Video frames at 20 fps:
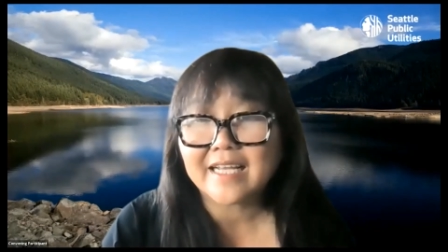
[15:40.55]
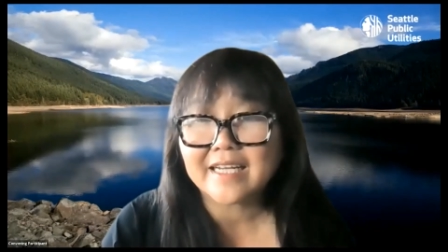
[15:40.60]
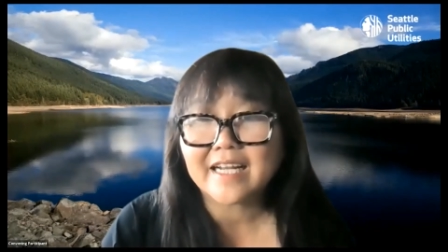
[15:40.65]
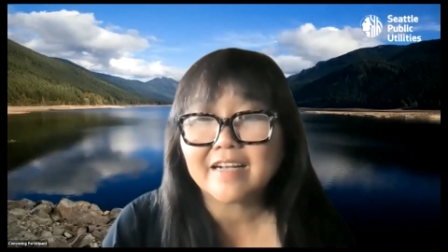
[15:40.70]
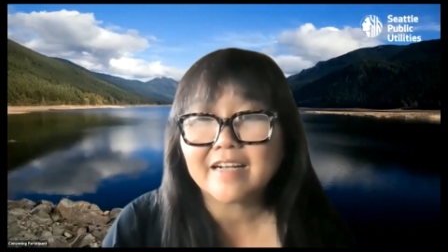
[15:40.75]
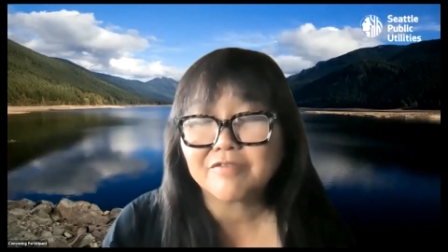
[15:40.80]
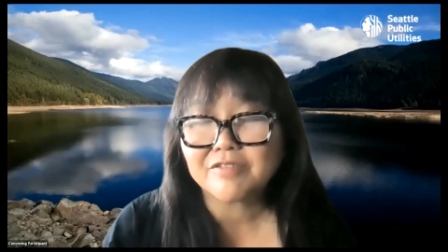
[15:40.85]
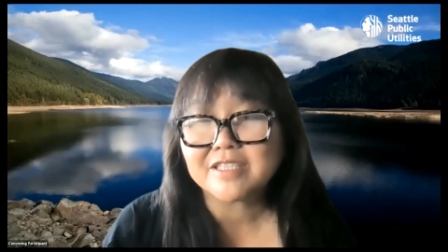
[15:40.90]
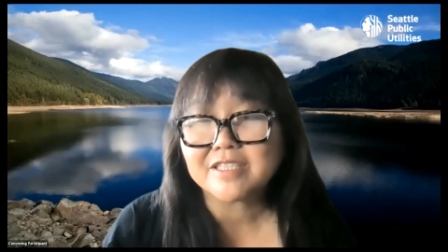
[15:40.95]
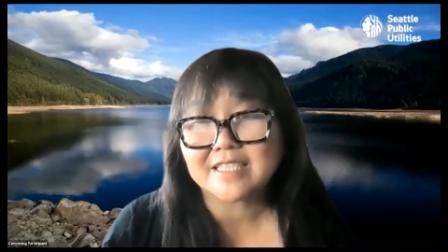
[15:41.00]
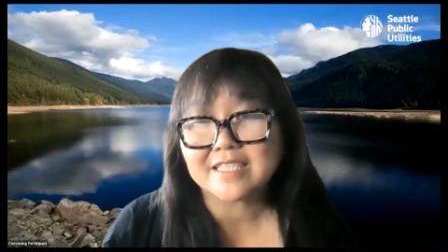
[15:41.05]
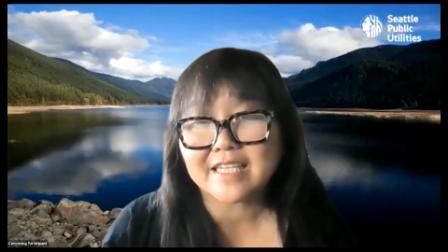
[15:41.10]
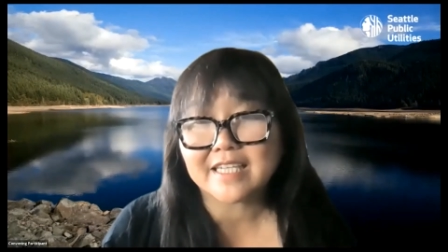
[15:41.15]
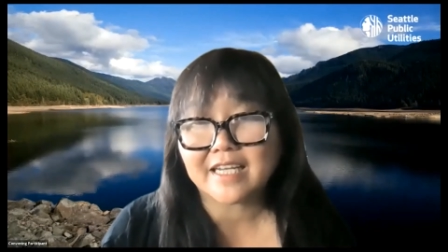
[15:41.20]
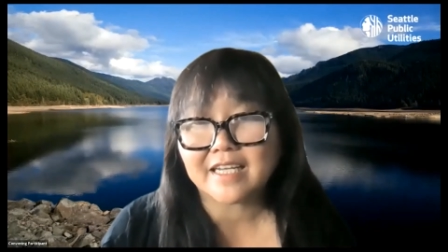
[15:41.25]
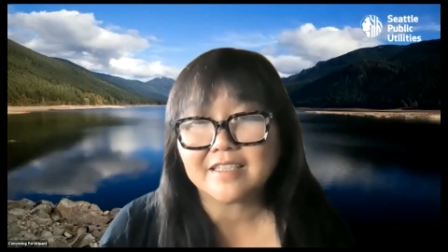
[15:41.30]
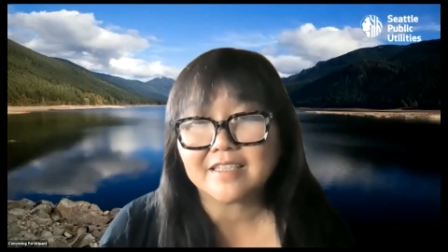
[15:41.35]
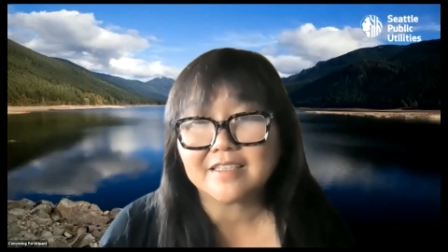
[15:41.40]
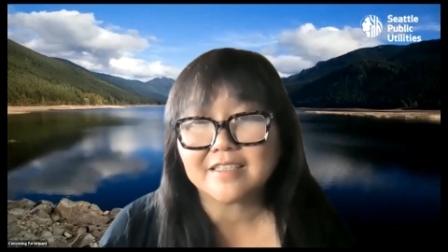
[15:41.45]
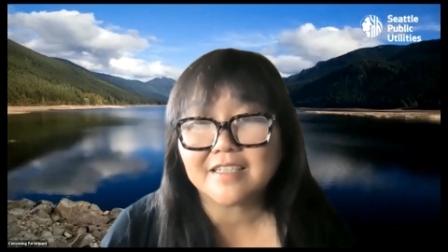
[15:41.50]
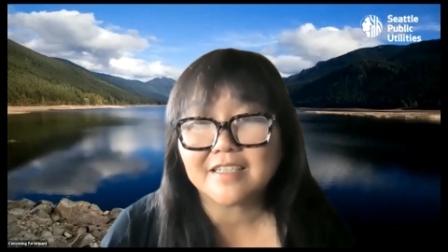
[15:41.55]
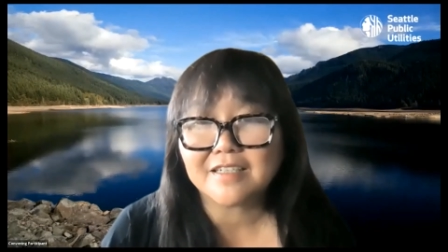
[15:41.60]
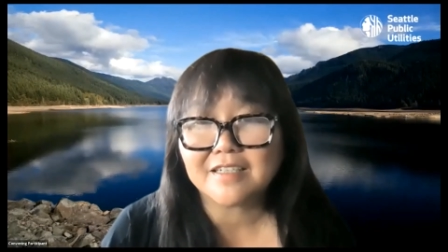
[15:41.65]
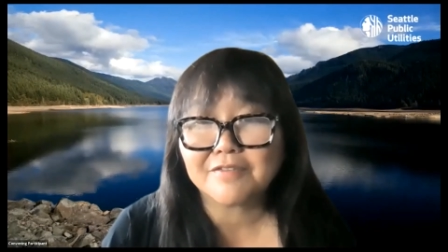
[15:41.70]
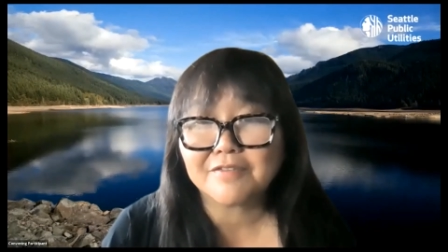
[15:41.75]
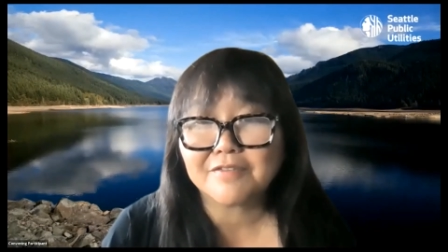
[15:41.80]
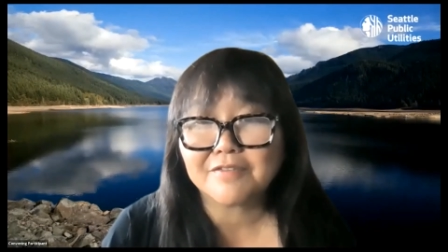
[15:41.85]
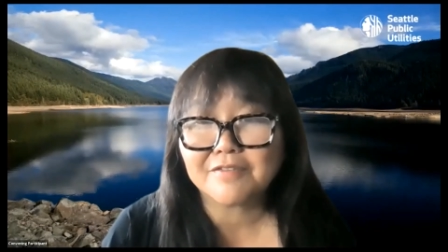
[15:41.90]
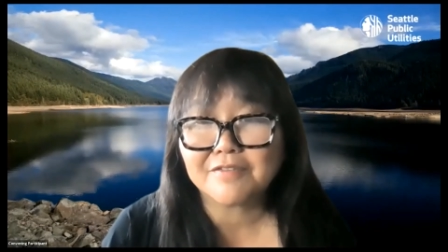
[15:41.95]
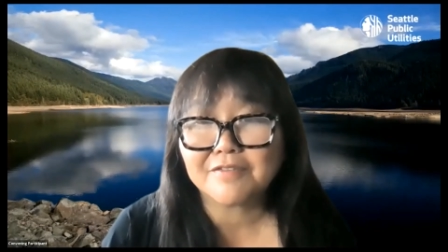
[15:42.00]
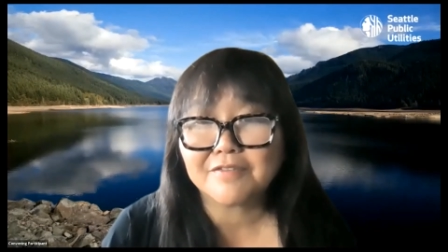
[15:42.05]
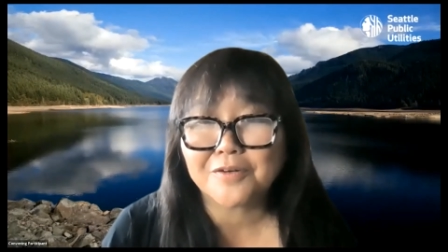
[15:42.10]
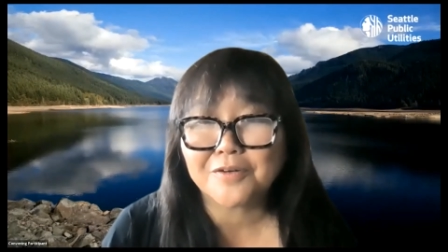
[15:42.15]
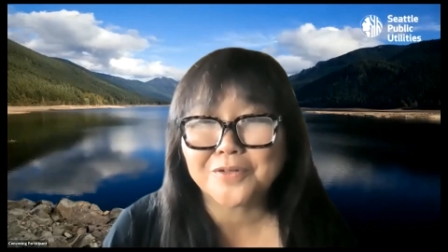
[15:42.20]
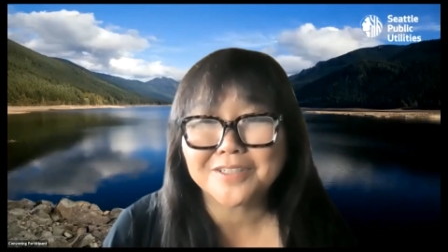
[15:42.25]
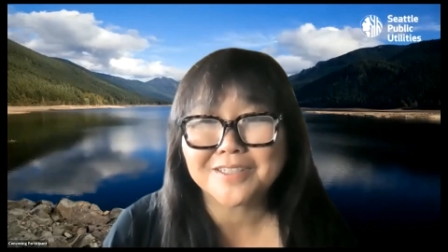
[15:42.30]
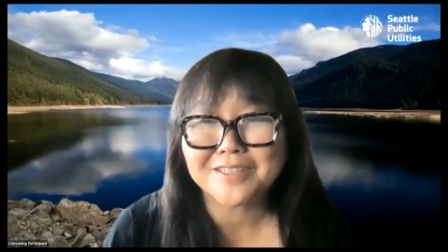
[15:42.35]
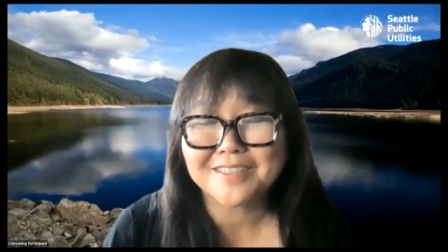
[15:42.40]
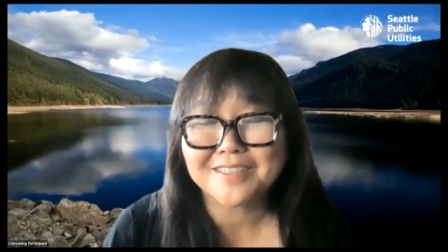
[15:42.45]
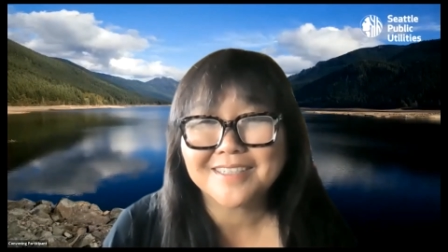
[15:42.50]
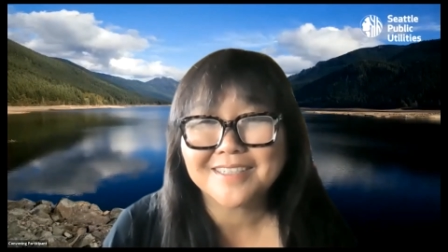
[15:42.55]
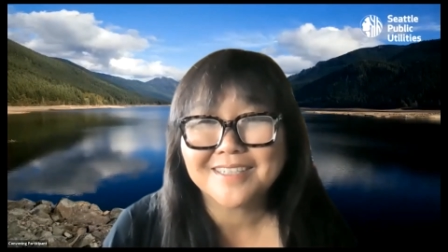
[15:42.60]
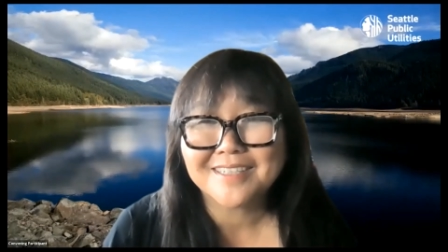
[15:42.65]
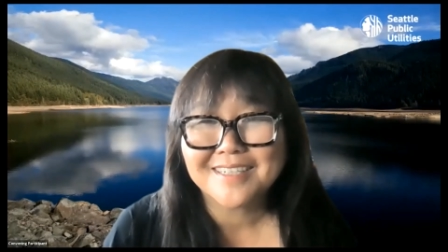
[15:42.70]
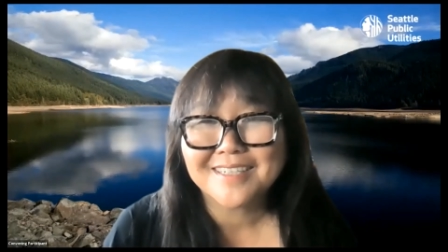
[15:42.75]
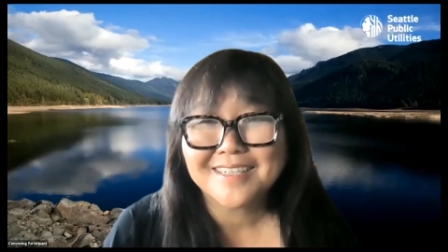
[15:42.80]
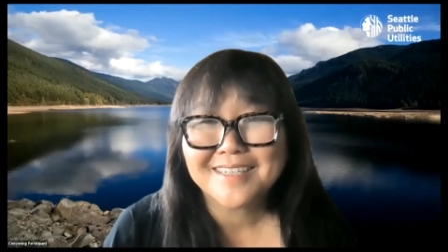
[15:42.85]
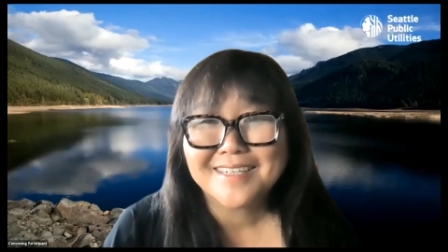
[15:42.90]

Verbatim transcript: at every scale of our work